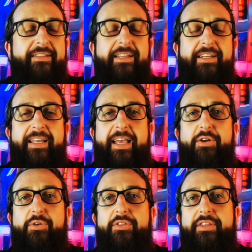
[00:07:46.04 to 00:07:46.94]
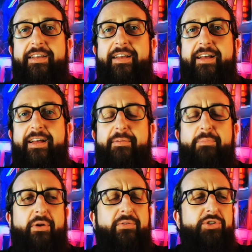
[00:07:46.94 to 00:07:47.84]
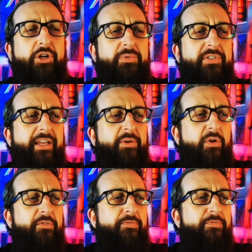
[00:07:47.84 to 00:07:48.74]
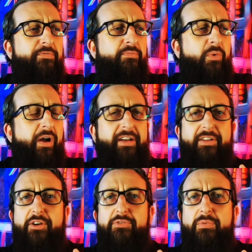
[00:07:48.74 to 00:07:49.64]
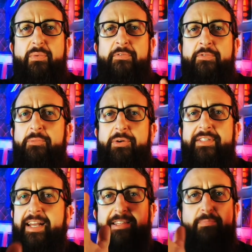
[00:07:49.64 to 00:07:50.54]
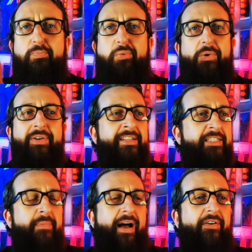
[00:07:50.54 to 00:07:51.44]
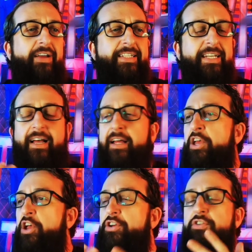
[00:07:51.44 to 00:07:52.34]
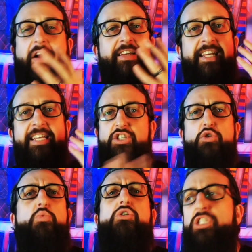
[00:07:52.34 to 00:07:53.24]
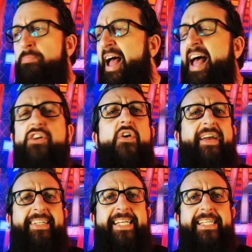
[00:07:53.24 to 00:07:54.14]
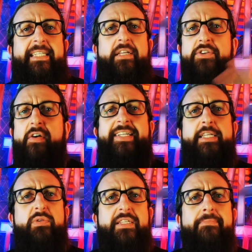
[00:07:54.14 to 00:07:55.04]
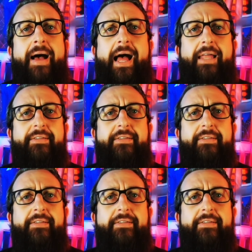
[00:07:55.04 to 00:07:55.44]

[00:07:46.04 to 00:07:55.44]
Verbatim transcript: Liquorland or at the uh, bottle shops saying what wine goes with what food? Because that is a brilliant, smart idea. 90s, you were smart, 90s. 90s was smart.